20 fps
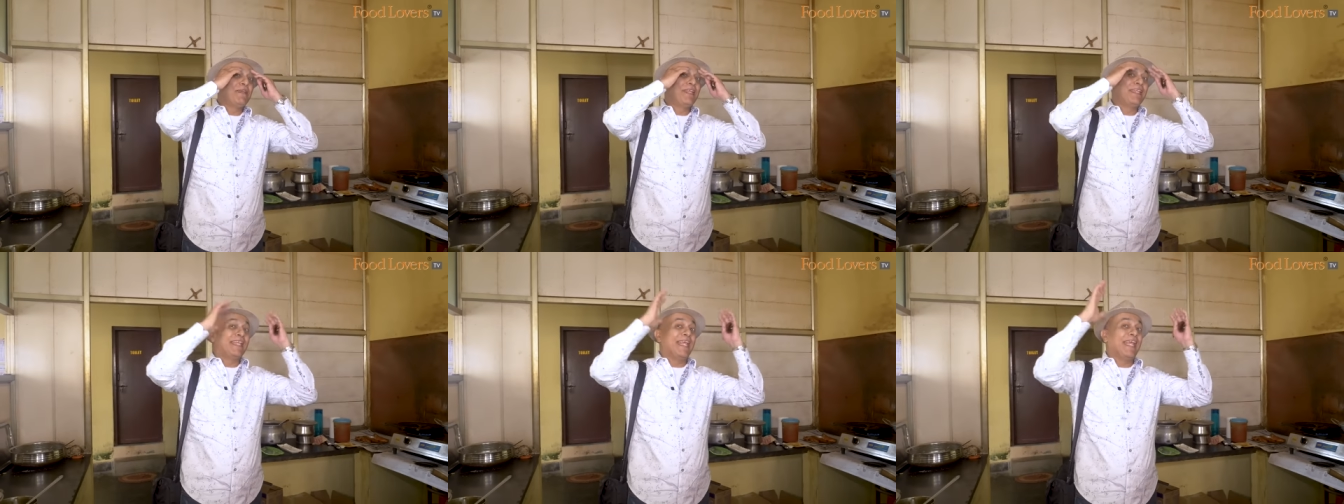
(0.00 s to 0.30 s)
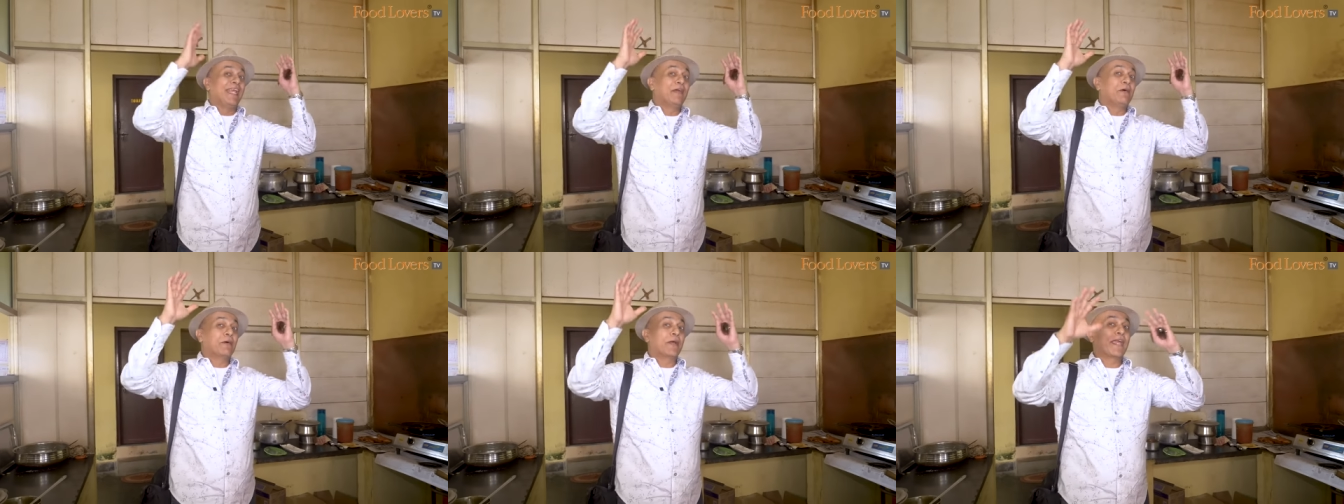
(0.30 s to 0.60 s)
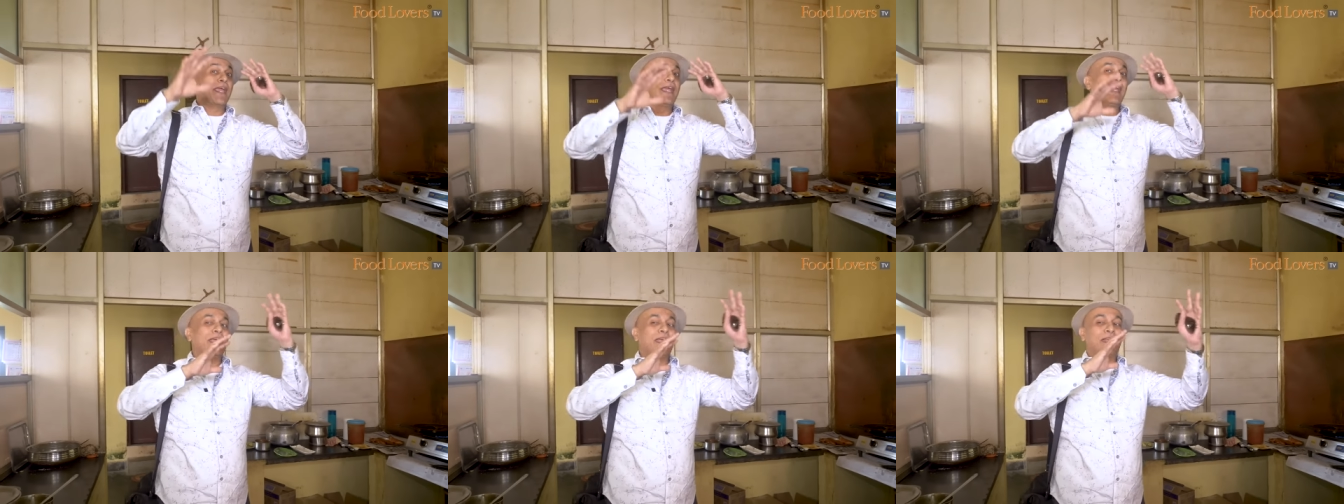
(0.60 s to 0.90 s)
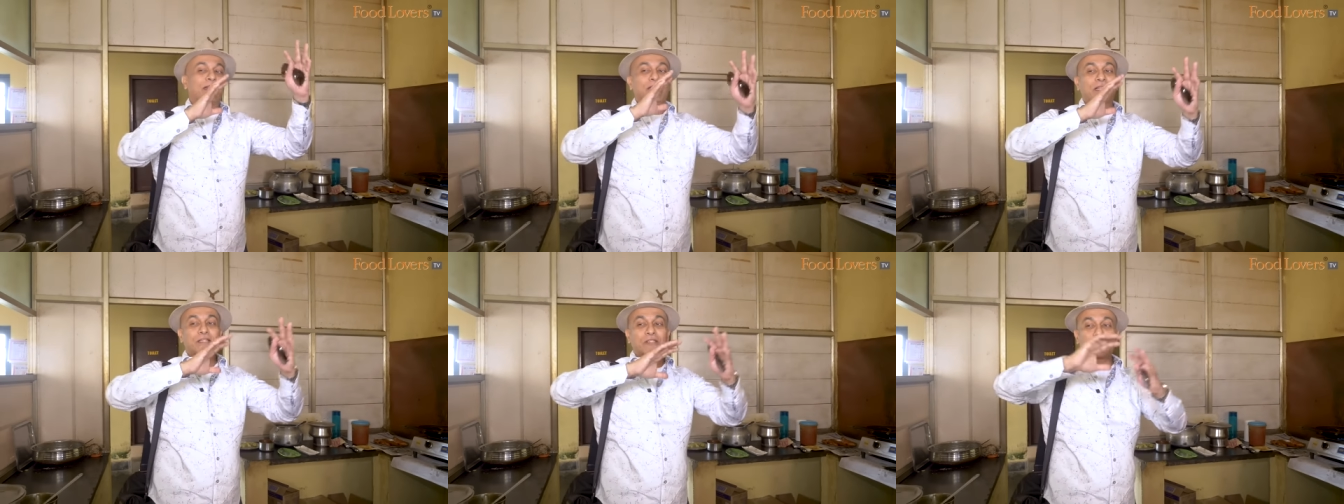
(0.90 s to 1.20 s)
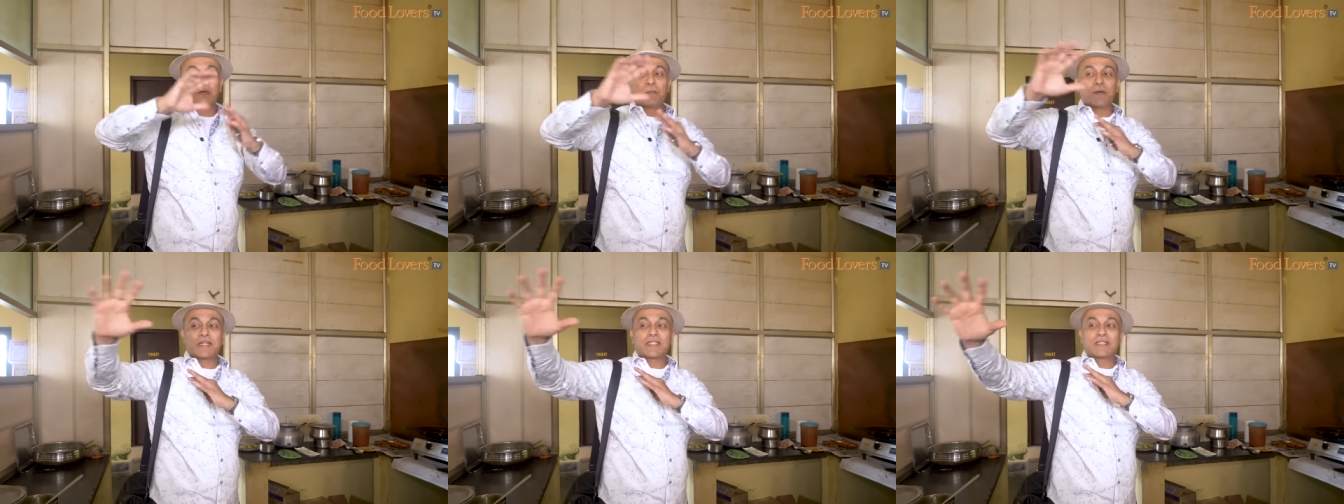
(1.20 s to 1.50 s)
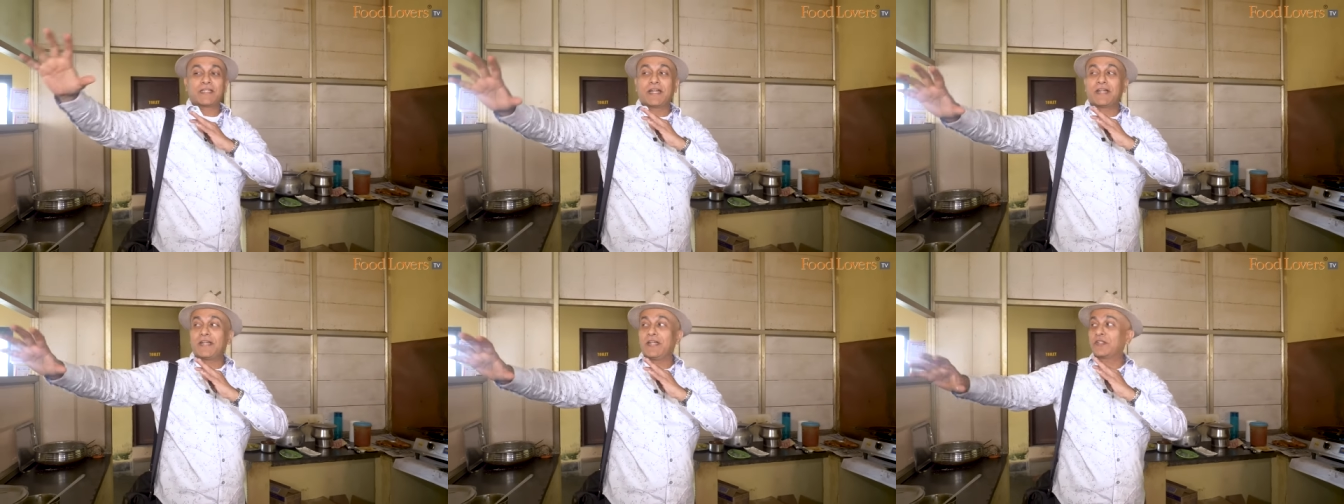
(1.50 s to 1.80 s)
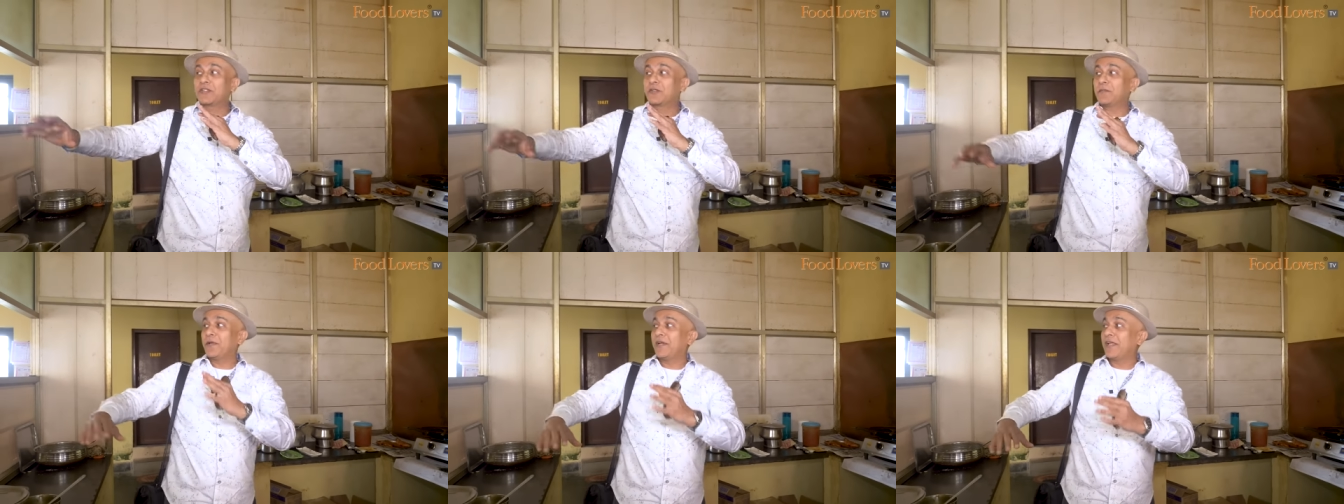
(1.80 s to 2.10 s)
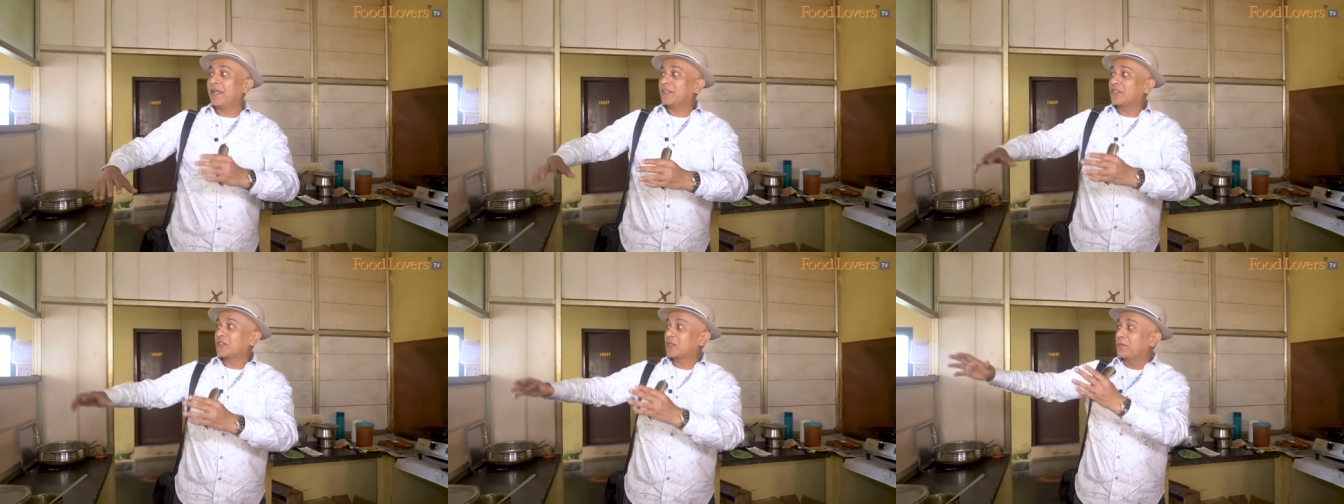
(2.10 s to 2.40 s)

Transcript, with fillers: we think, okay, there's so much that needs to be done.